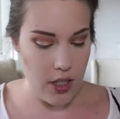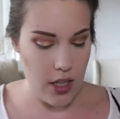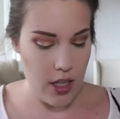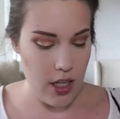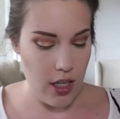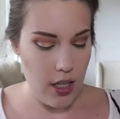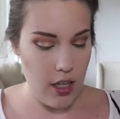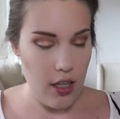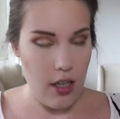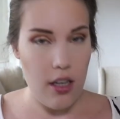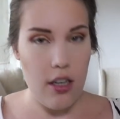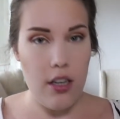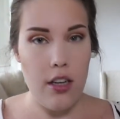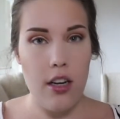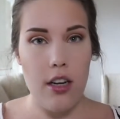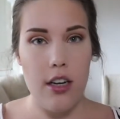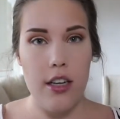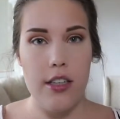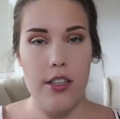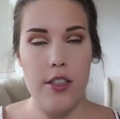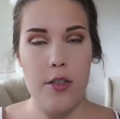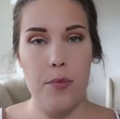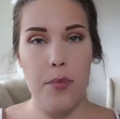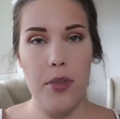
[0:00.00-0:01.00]
the
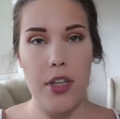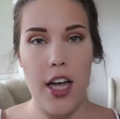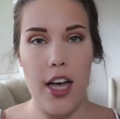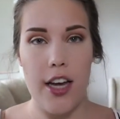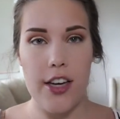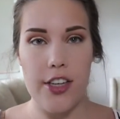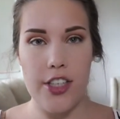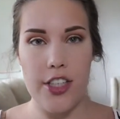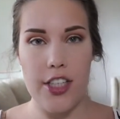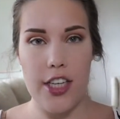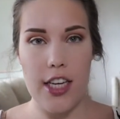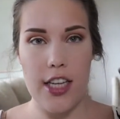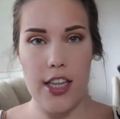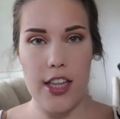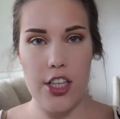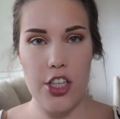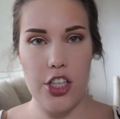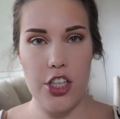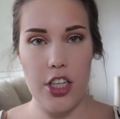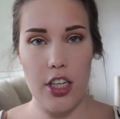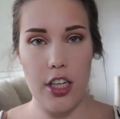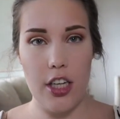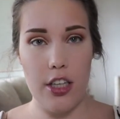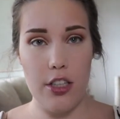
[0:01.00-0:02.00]
Nars blush in the
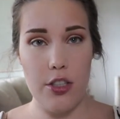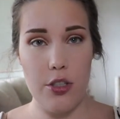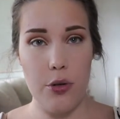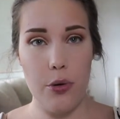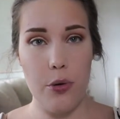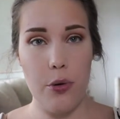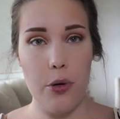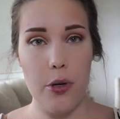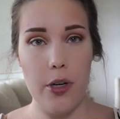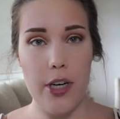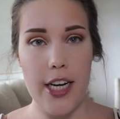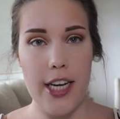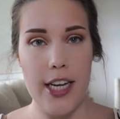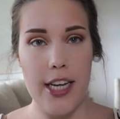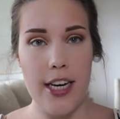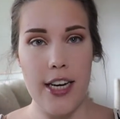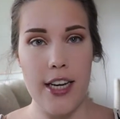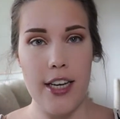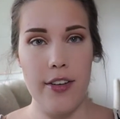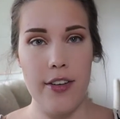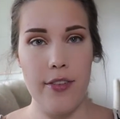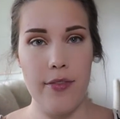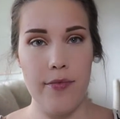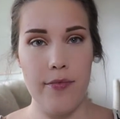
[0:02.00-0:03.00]
shade
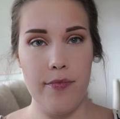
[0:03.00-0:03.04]
Torrid.